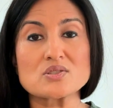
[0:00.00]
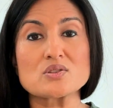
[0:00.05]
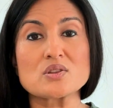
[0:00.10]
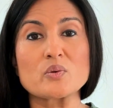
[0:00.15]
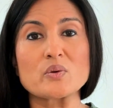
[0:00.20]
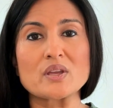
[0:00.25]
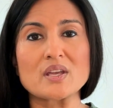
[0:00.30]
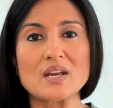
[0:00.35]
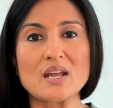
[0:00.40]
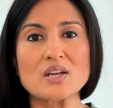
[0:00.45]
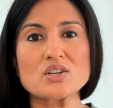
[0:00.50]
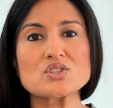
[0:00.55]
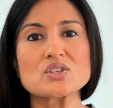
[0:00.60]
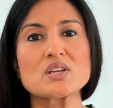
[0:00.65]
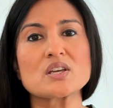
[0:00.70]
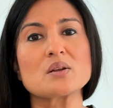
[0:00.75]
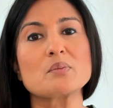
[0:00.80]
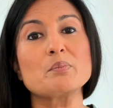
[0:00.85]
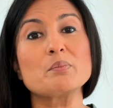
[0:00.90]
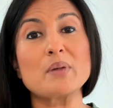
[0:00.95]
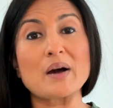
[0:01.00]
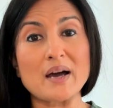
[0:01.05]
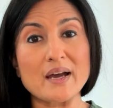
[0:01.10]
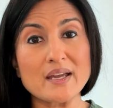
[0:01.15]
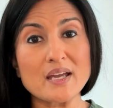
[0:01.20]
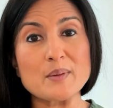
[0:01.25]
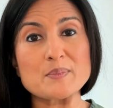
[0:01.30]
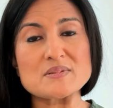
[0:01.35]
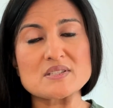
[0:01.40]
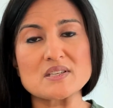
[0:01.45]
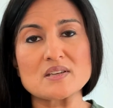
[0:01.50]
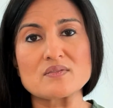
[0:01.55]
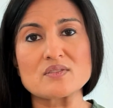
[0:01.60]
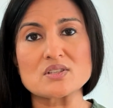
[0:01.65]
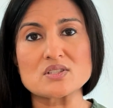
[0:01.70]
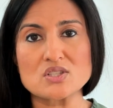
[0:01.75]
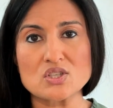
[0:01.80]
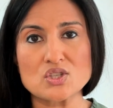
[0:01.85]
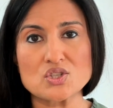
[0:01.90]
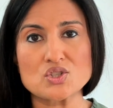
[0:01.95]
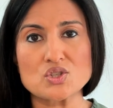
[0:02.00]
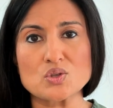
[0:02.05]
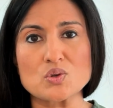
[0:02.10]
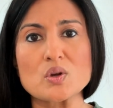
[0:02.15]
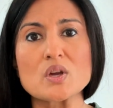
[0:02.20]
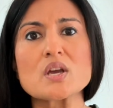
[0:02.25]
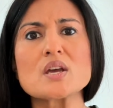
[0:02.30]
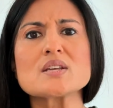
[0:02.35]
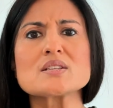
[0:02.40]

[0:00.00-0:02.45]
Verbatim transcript: so that we can actually get a biopsy of the tissue